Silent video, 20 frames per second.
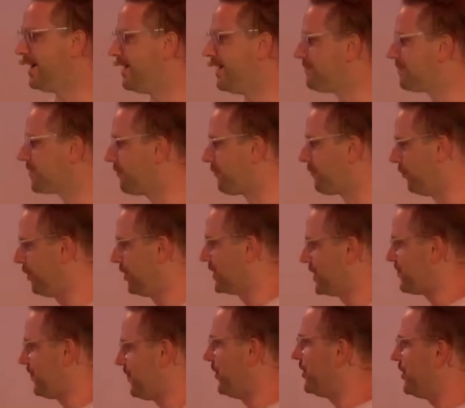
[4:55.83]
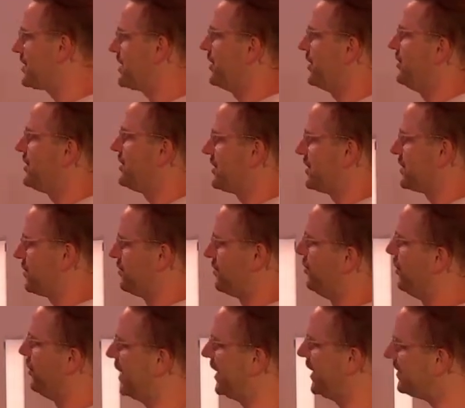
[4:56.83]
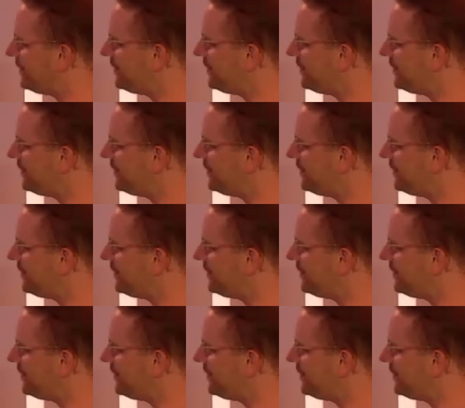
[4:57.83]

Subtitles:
Fruit of the Spirit series this morning.